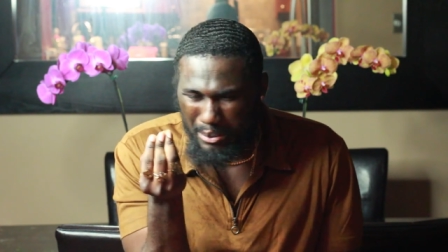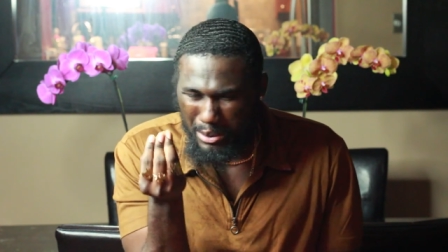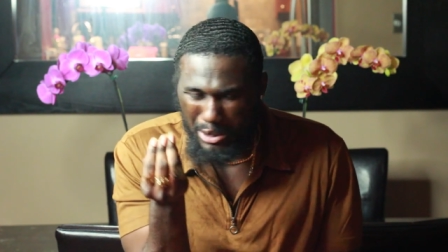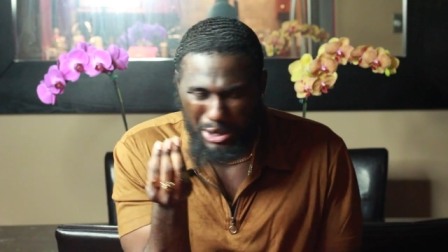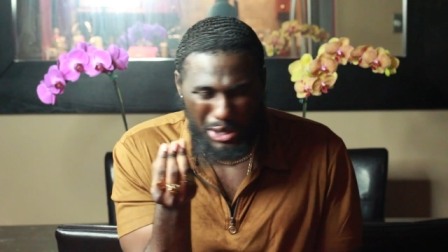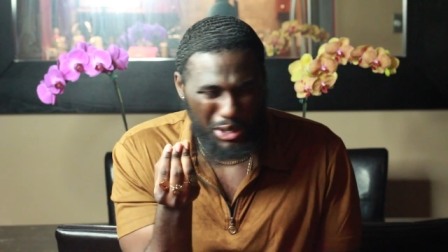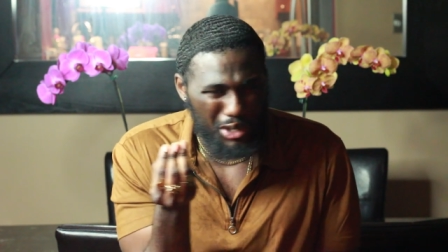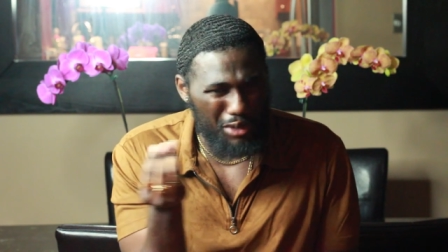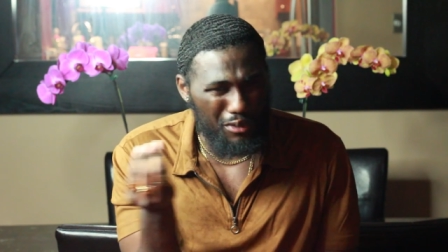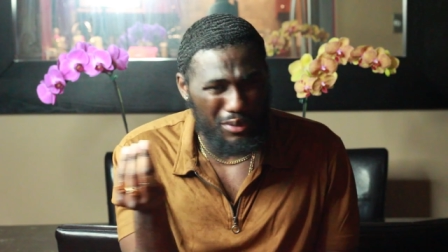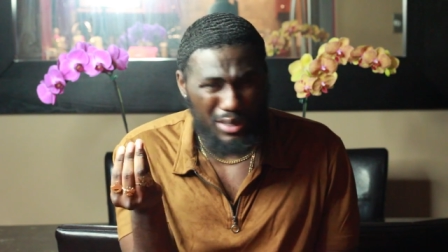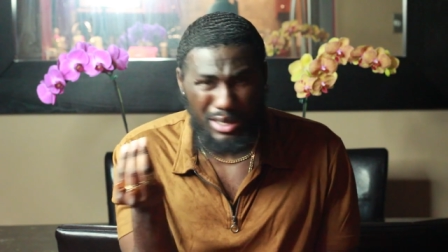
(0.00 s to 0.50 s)
I'm
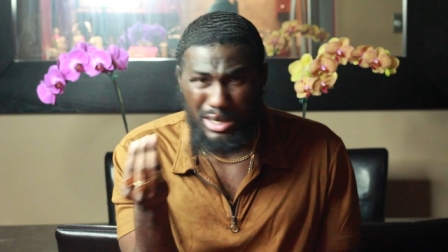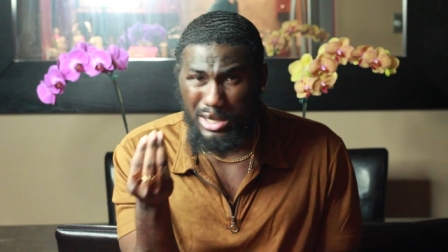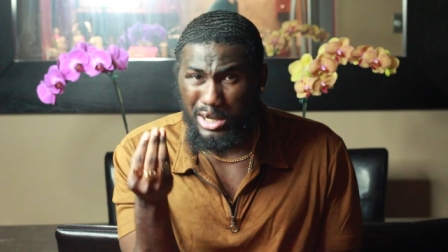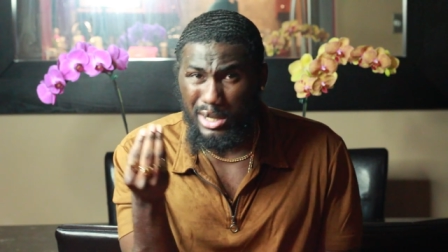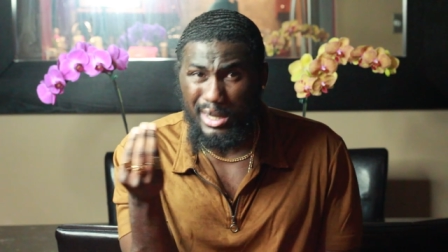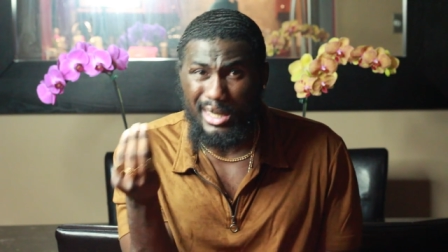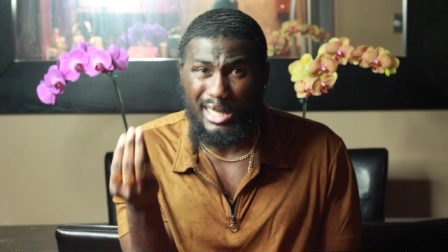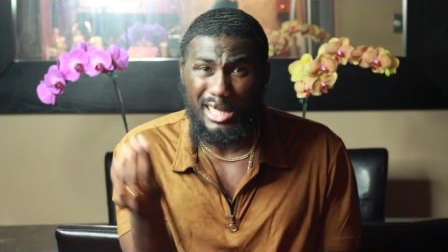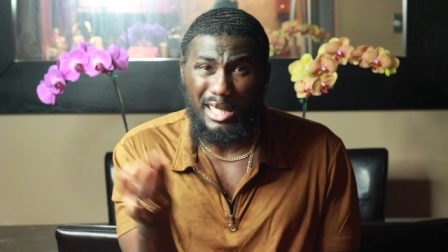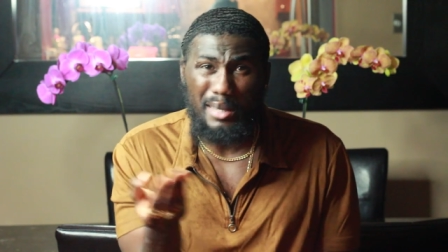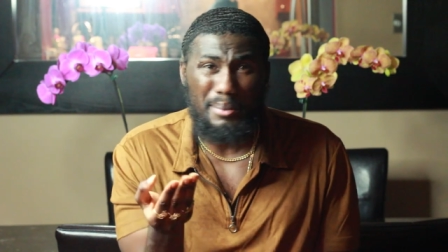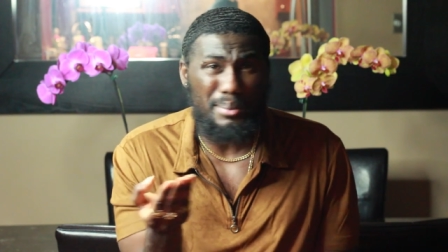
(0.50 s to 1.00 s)
not sure if it's
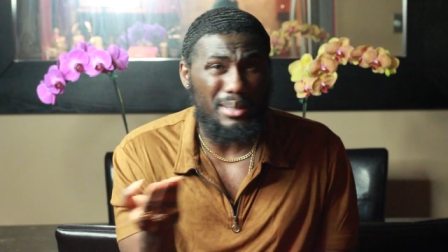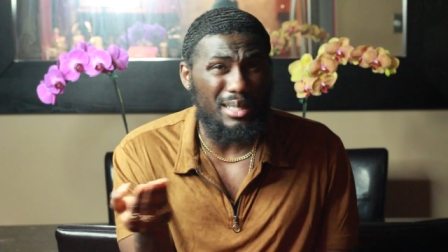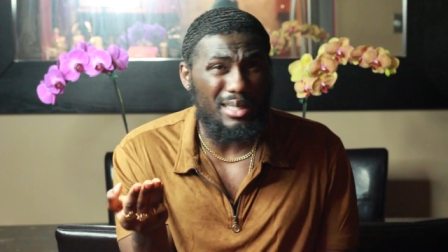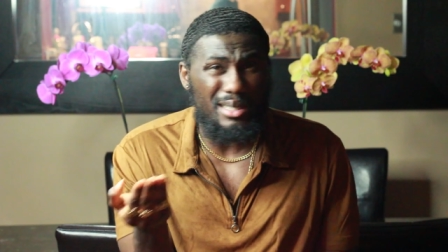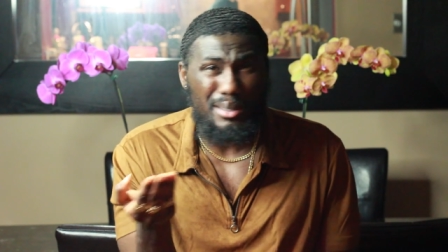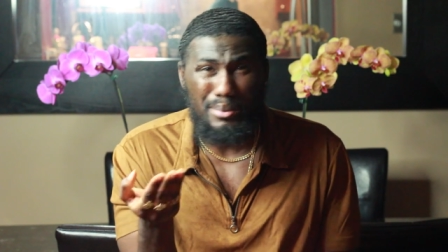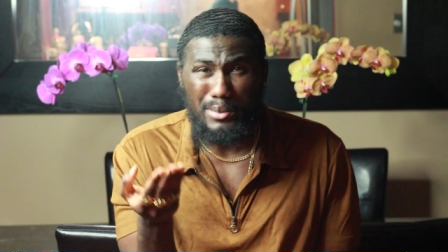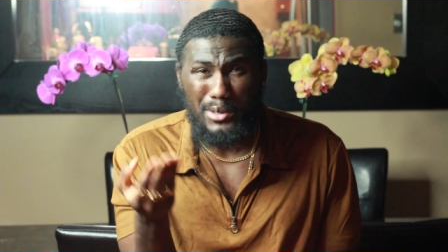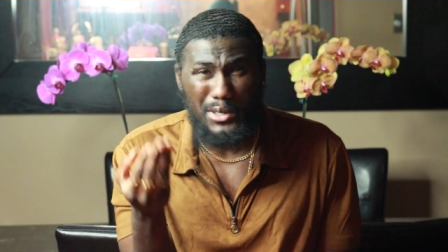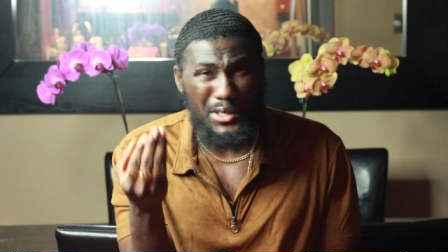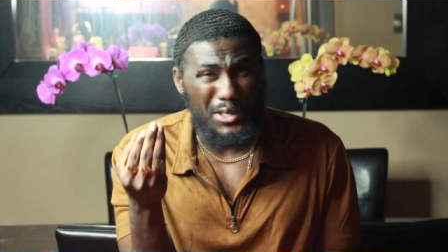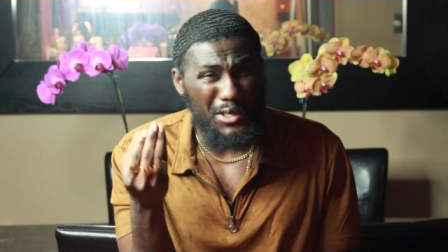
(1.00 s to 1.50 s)

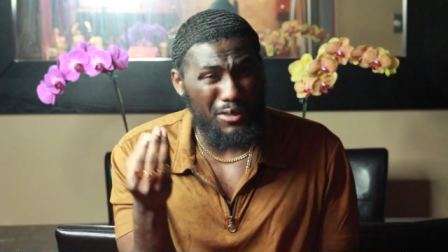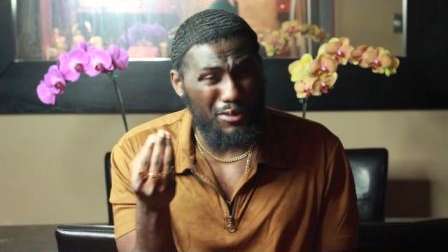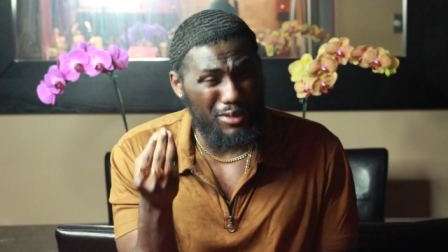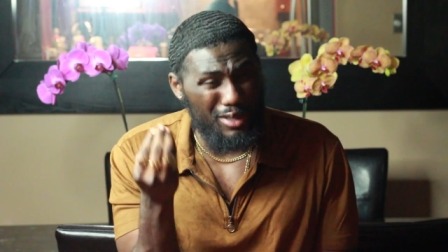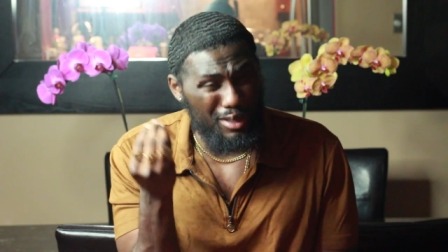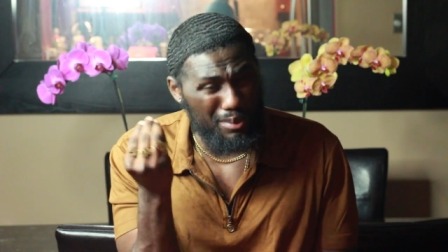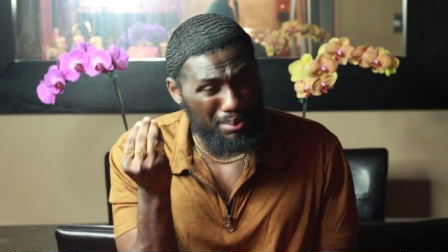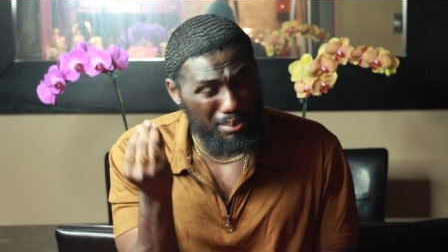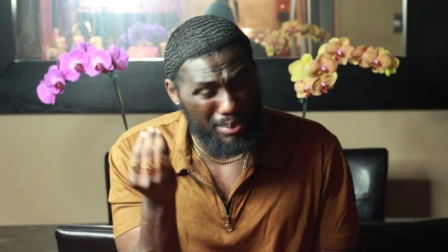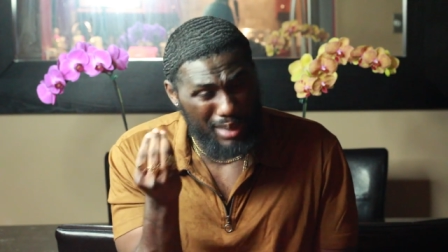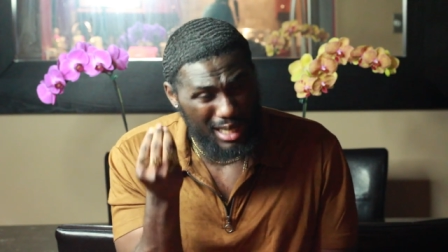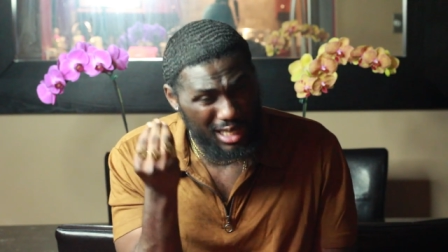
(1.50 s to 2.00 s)
eucalyptus, I'm not sure if
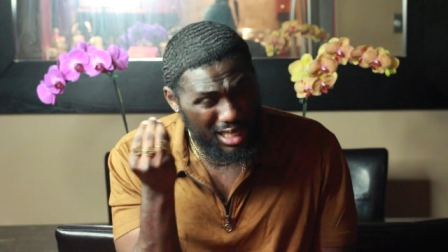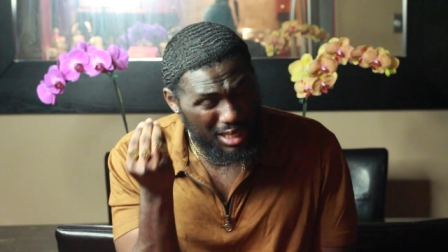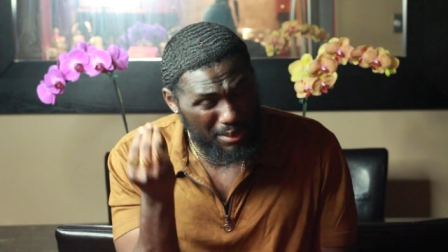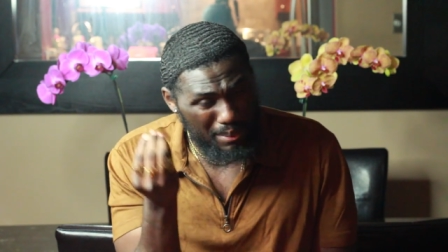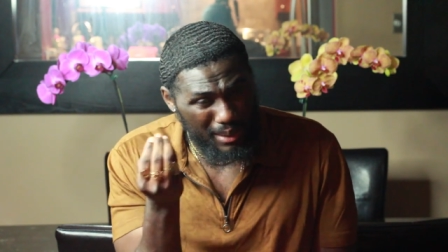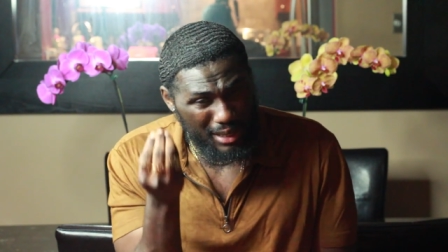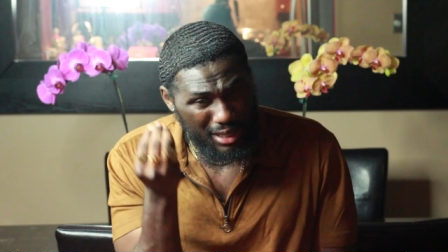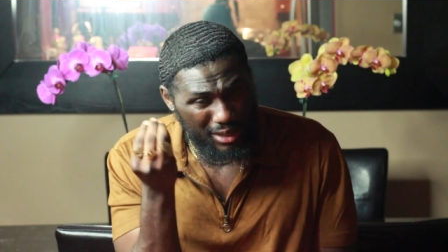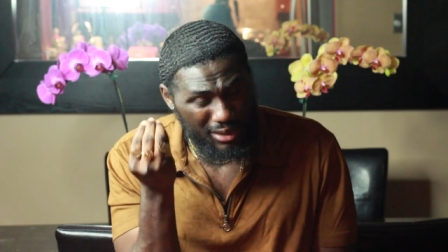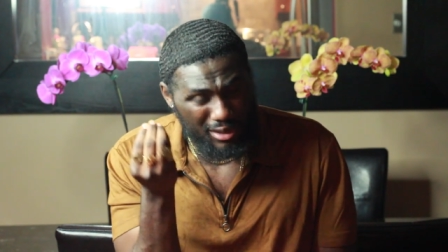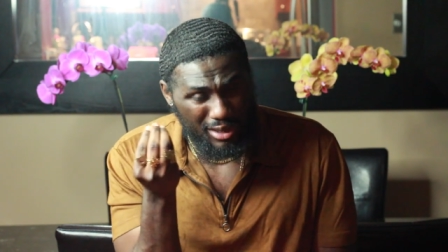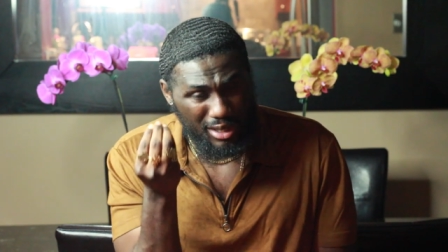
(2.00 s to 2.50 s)
it's mint,
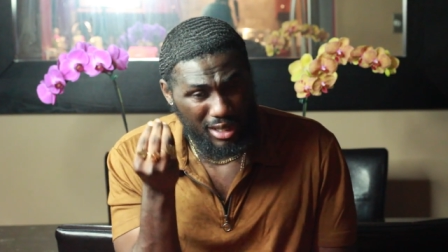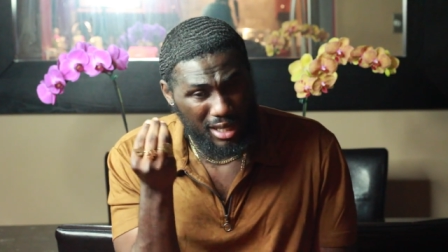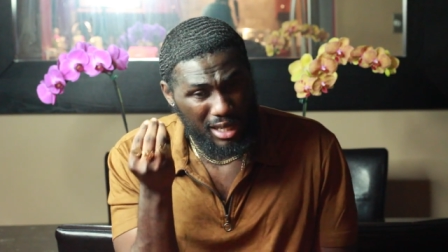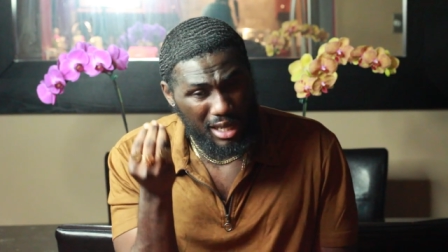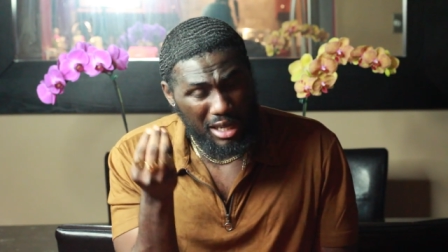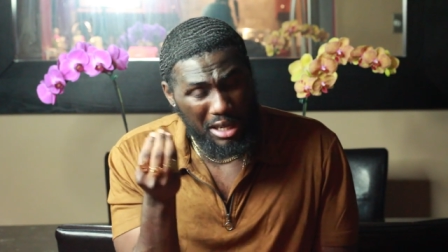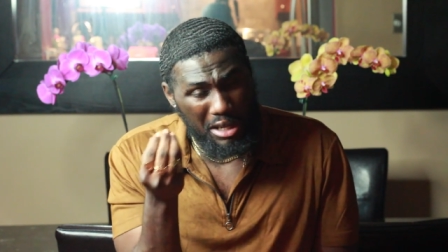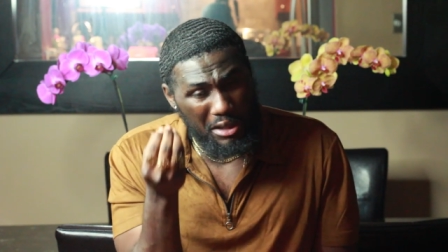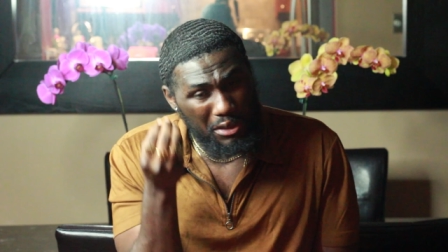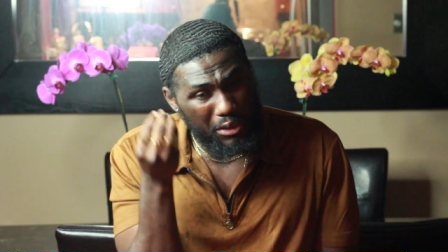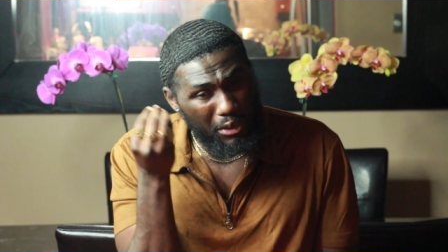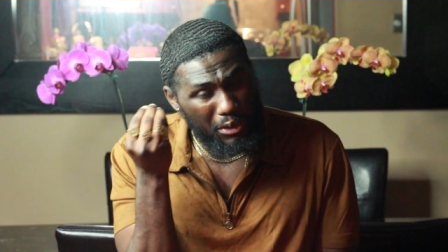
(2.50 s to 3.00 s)
but
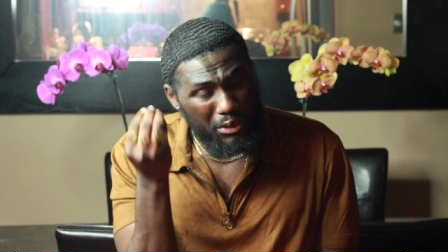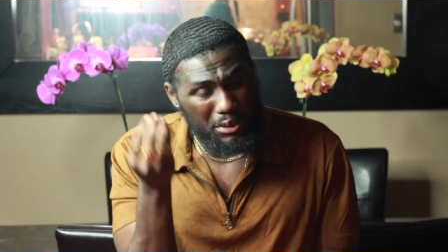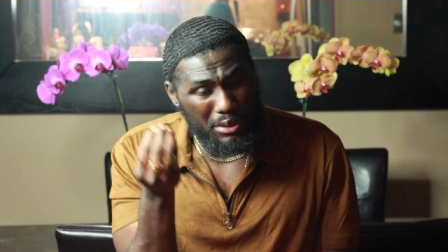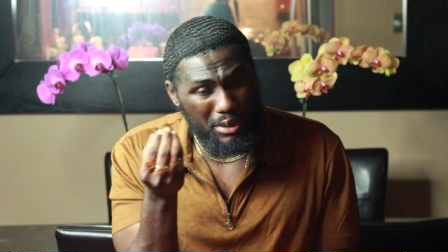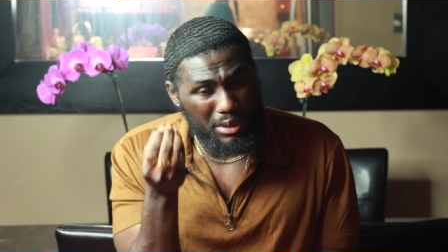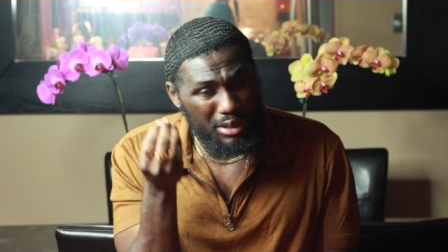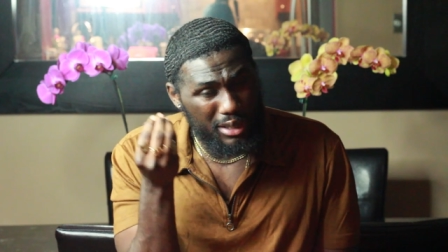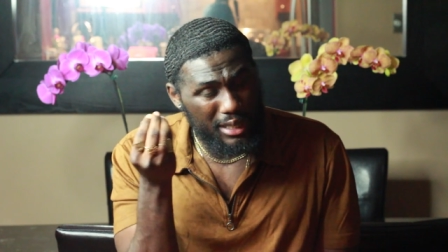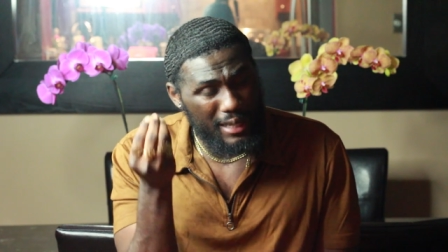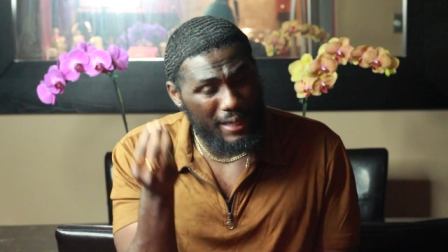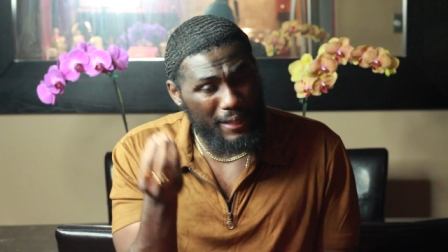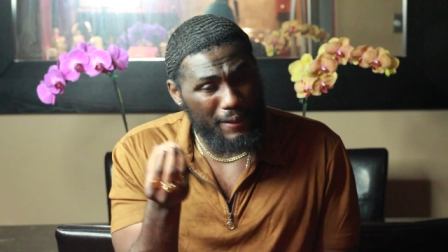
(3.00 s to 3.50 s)
there's, there's
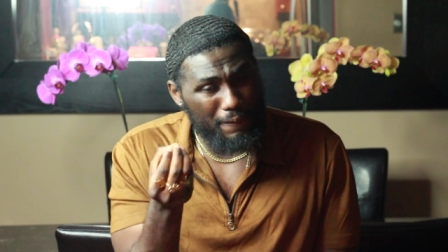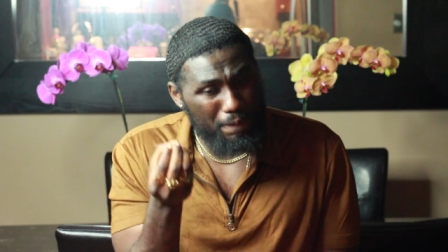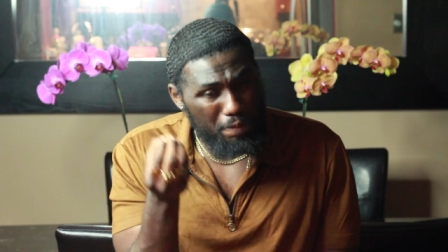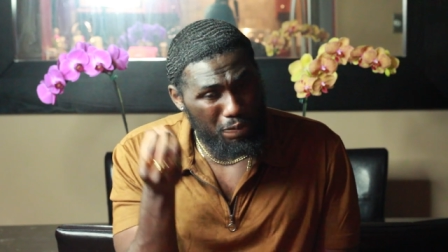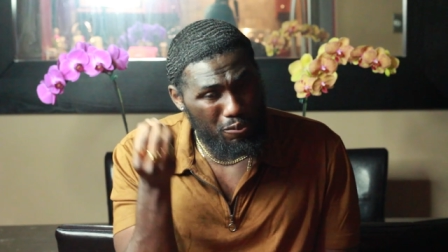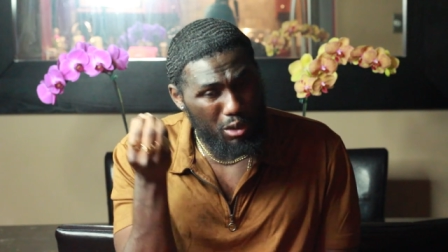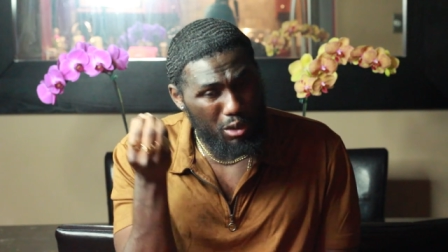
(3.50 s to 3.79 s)
this like